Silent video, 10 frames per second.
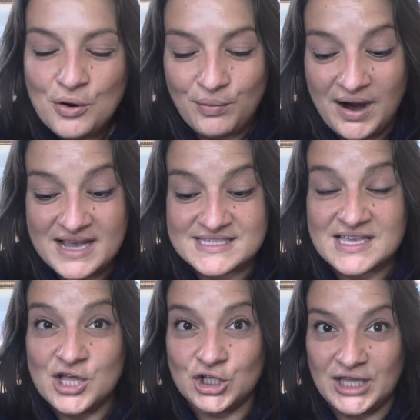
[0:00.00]
Whereas
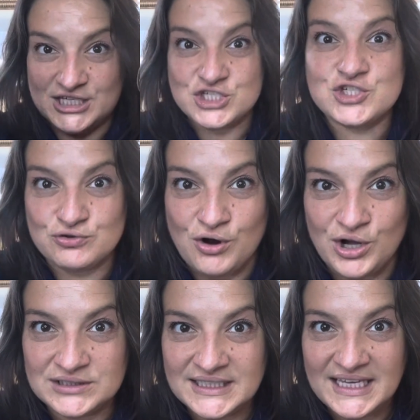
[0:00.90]
like
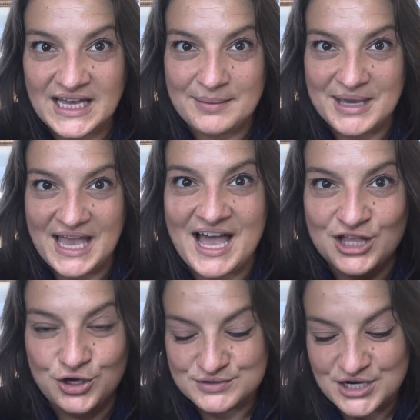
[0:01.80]
strongly coming
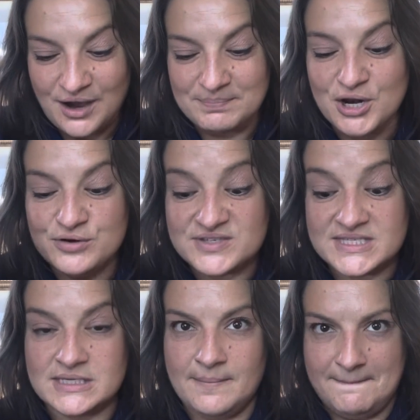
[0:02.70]
at you, top
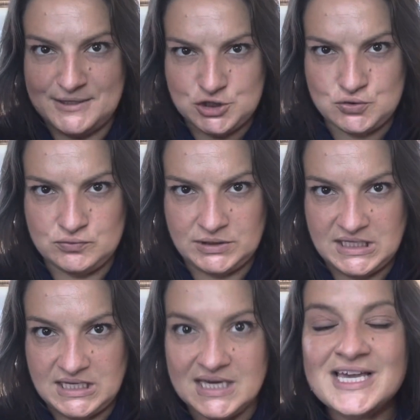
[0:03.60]
notes,
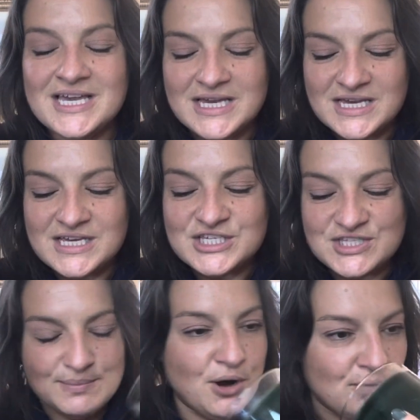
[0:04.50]
patchouli,
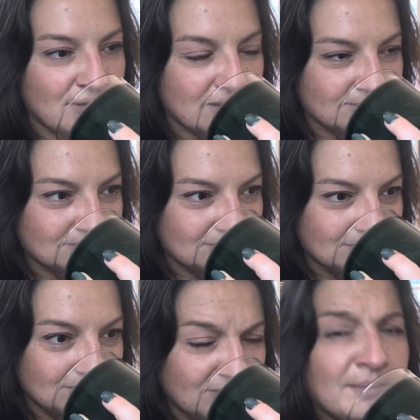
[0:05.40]
smoke.
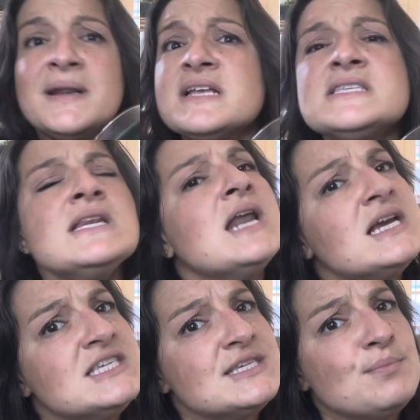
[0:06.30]
But it's a
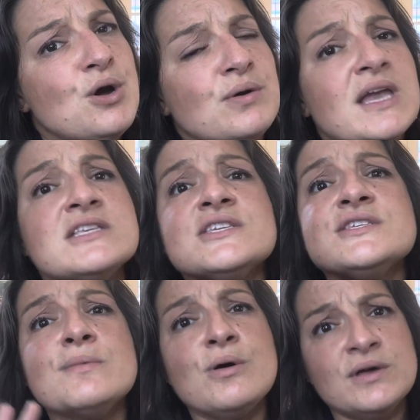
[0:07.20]
nice smoke. It's a
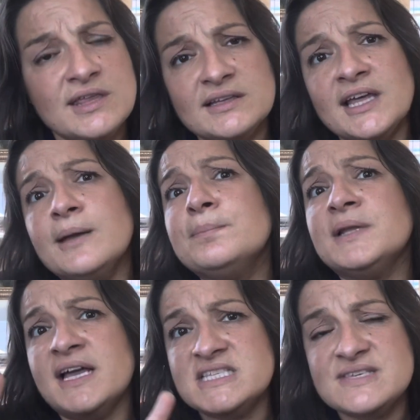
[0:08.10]
smoke that like
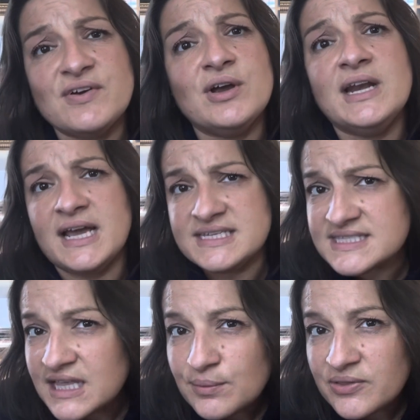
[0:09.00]
blends very
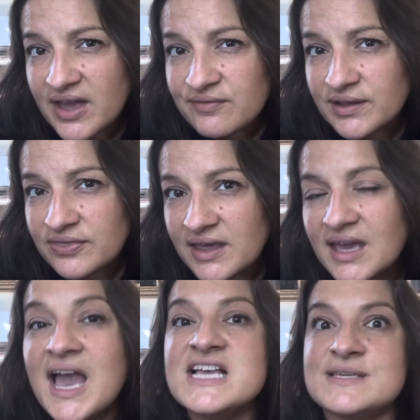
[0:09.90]
nicely with everything
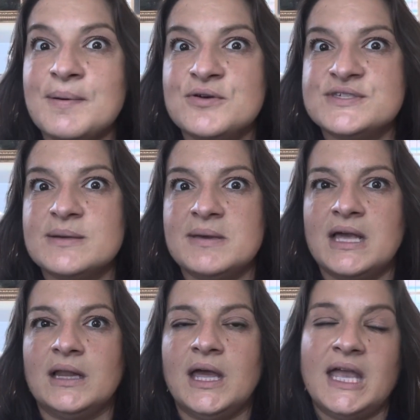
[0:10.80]
as opposed to
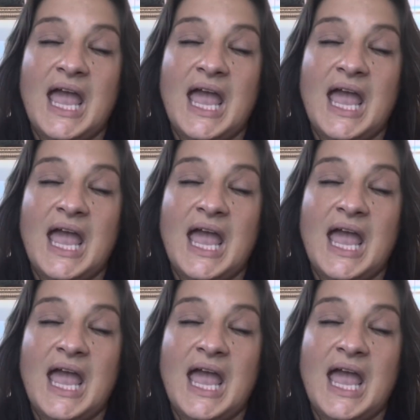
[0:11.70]
being like,